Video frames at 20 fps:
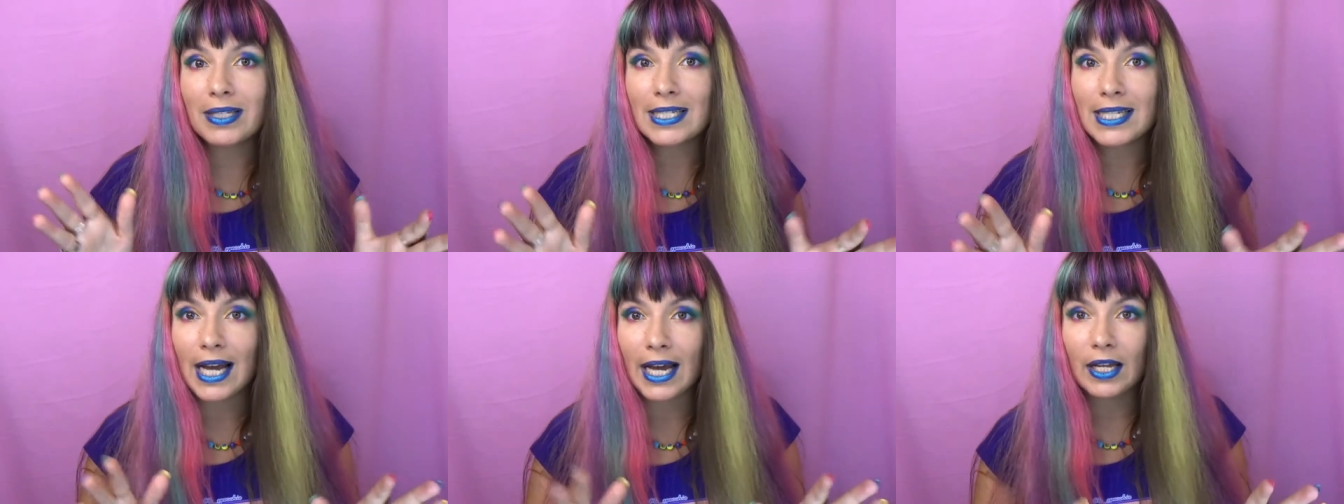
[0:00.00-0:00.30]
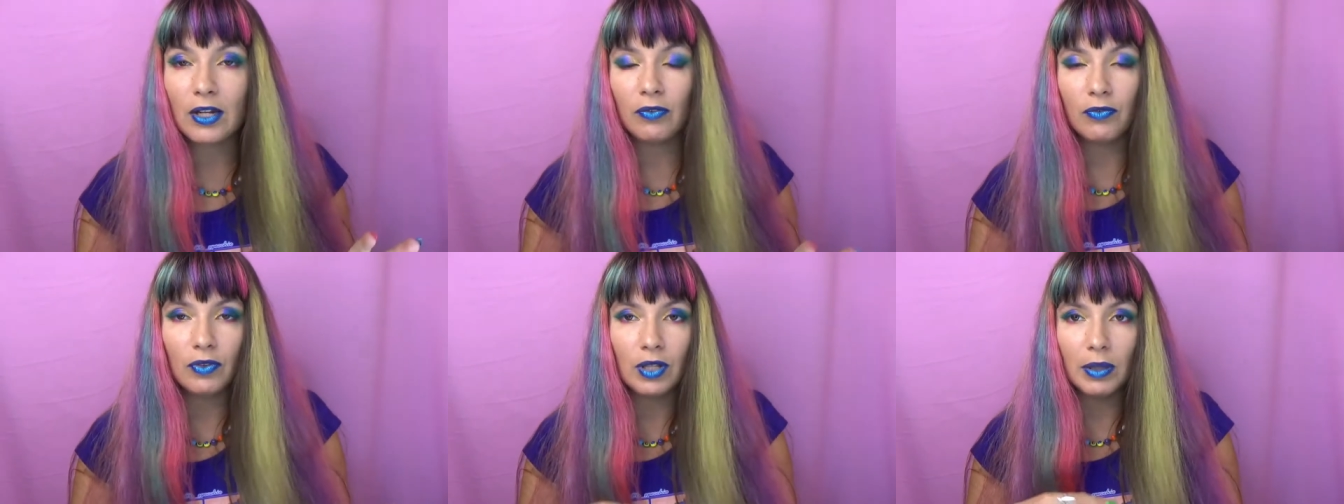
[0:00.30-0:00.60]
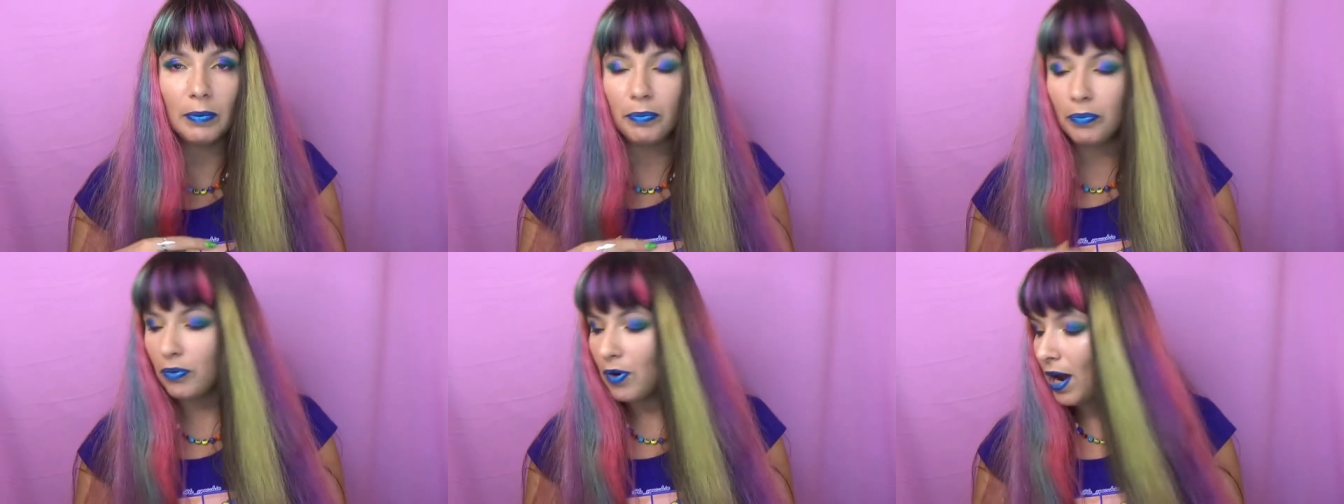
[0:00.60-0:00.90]
side of
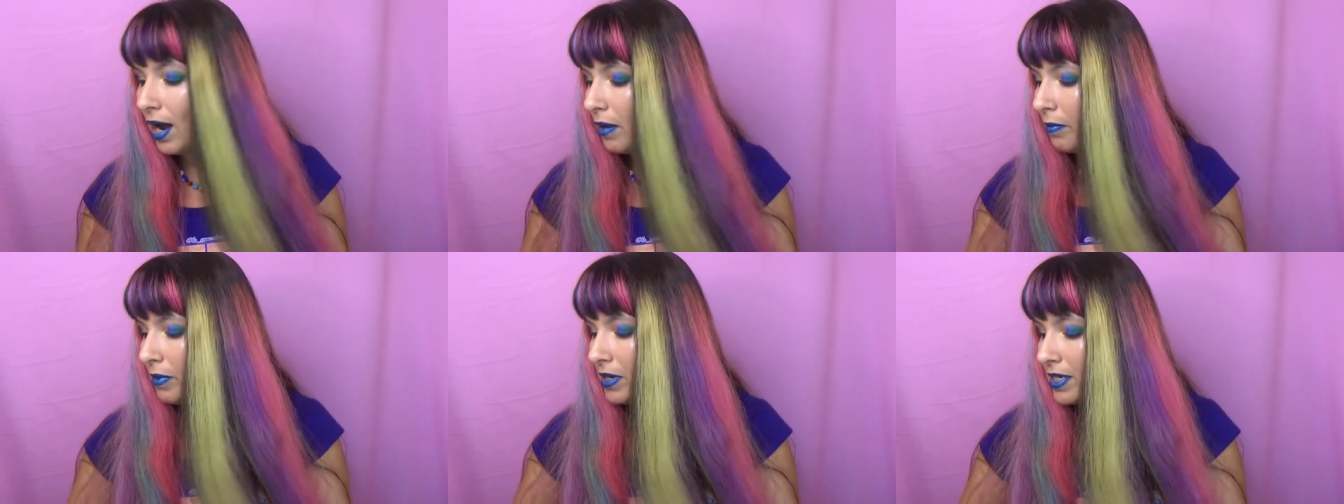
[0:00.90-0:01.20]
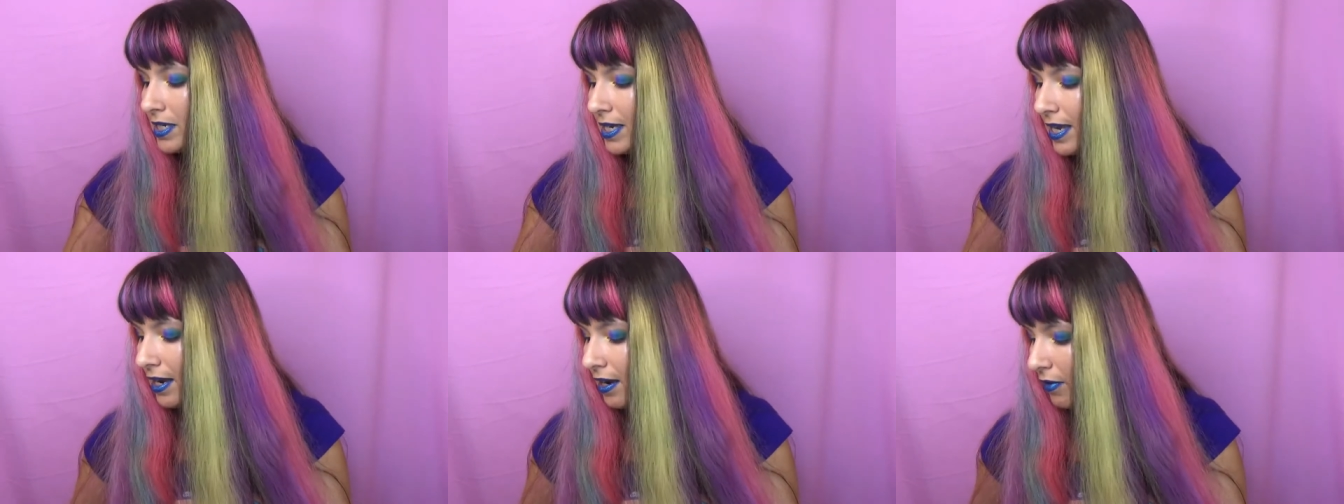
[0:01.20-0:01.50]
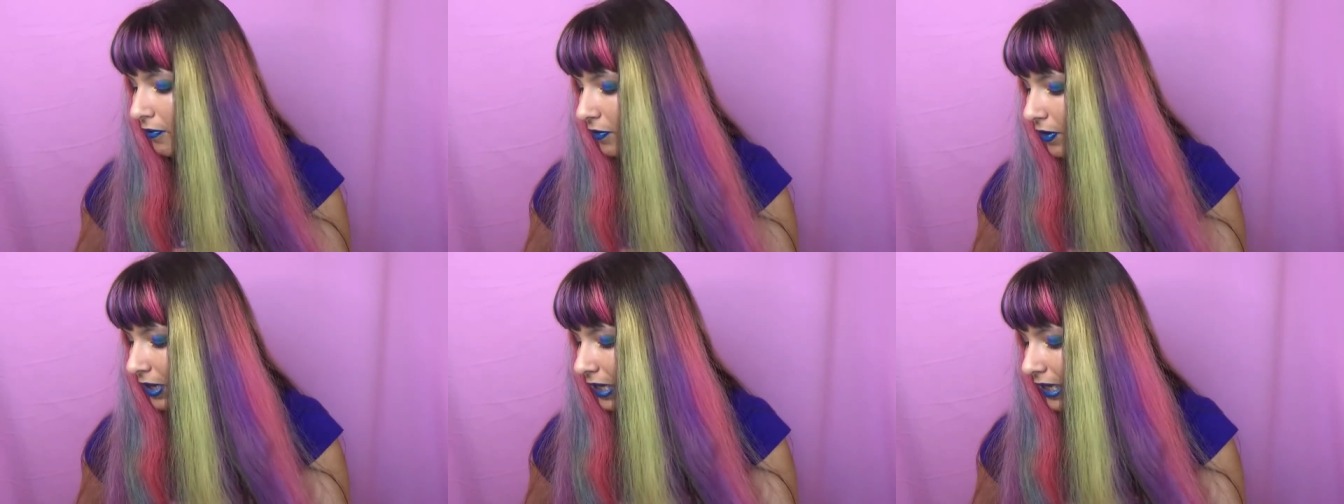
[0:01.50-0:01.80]
lip primers and I
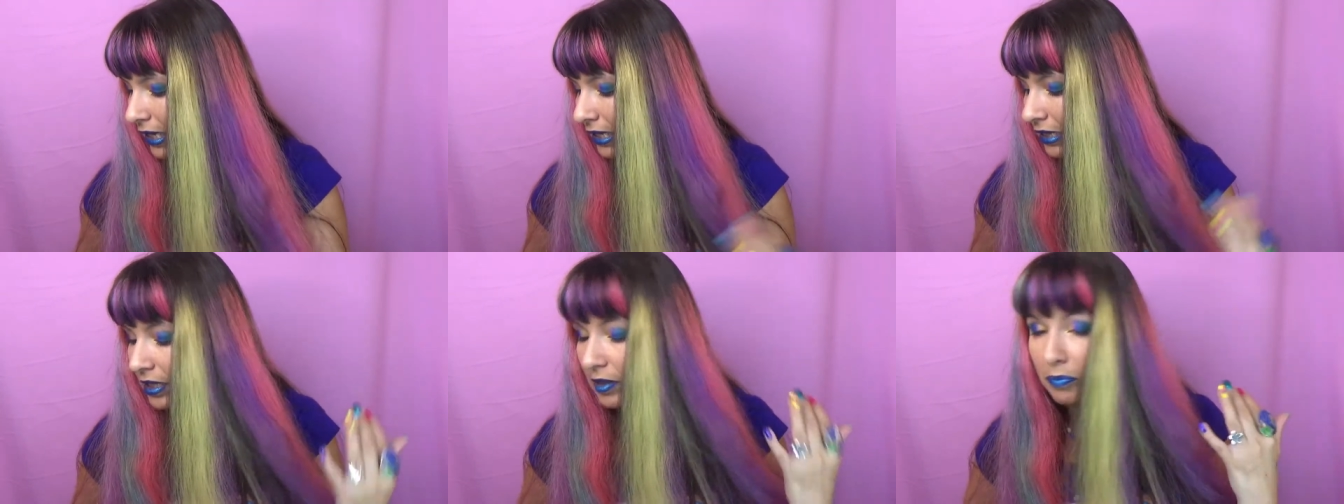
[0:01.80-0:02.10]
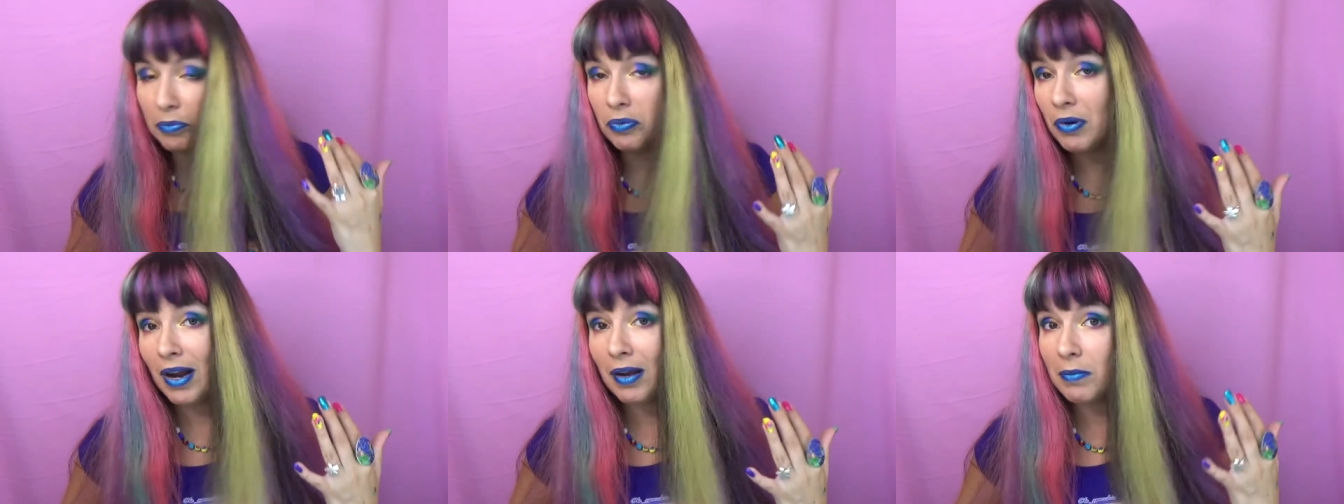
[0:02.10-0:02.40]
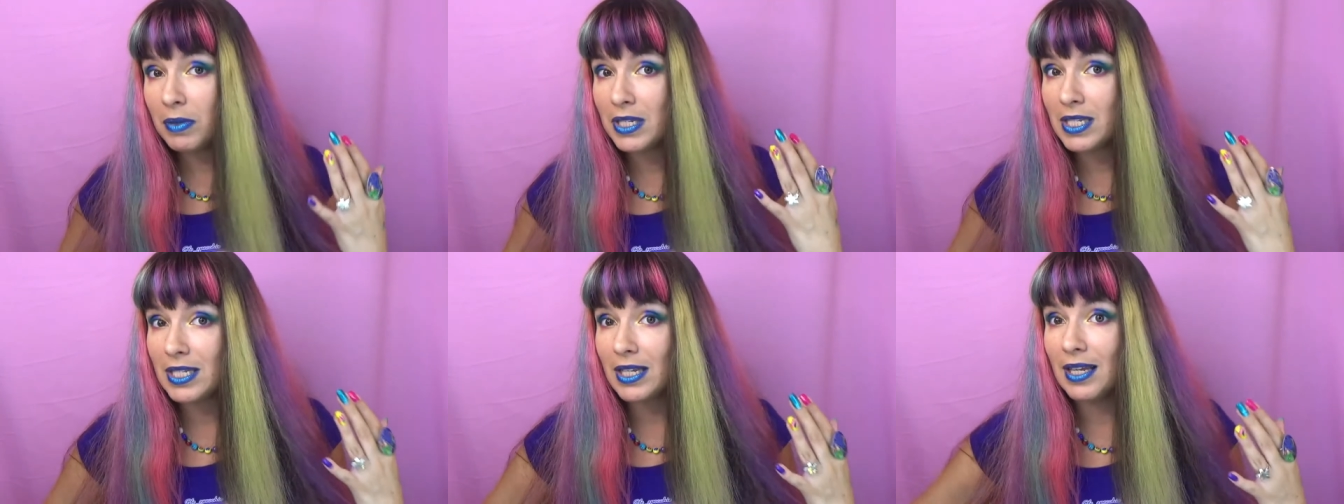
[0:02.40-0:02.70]
feel like lip
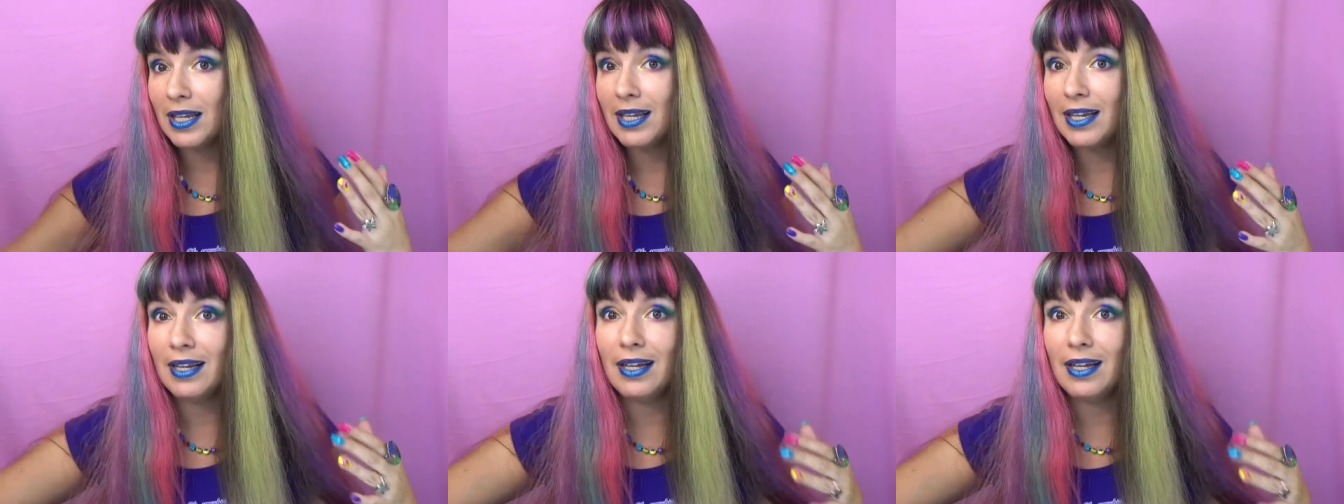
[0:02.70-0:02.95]
primers